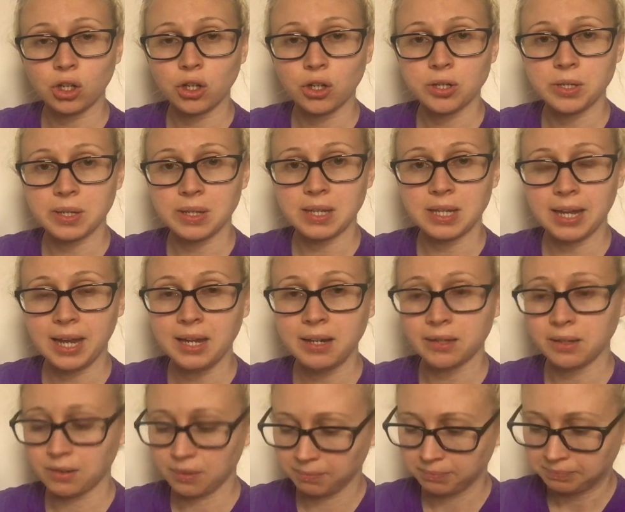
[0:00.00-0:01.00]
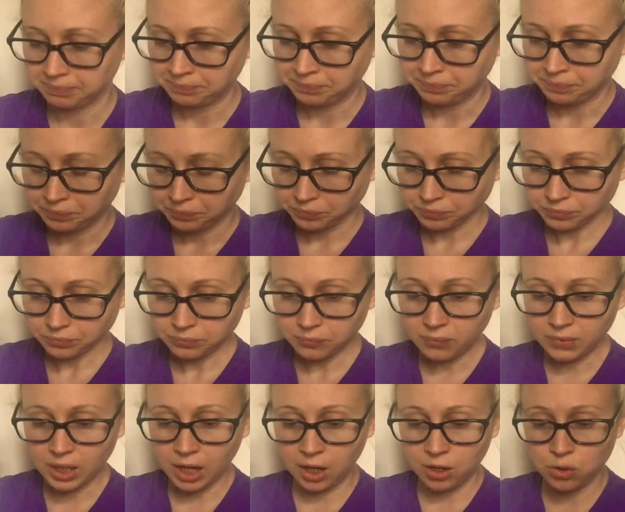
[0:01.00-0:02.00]
goes at the end.
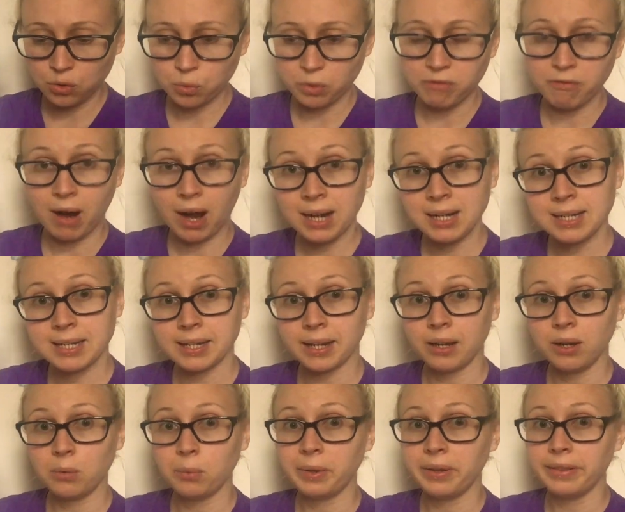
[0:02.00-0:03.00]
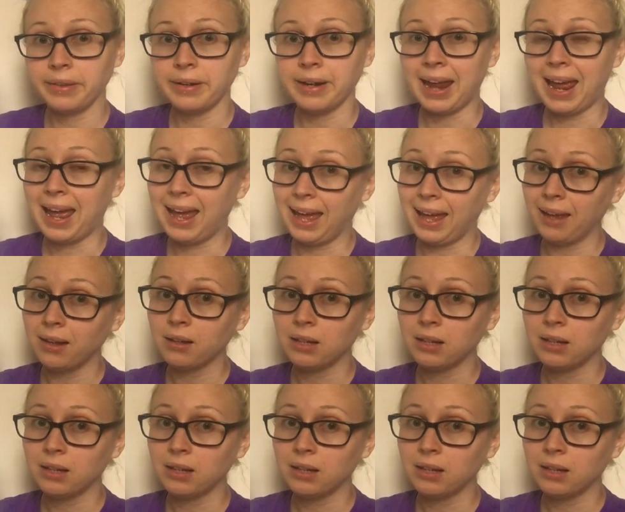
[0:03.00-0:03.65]
And we write it with an e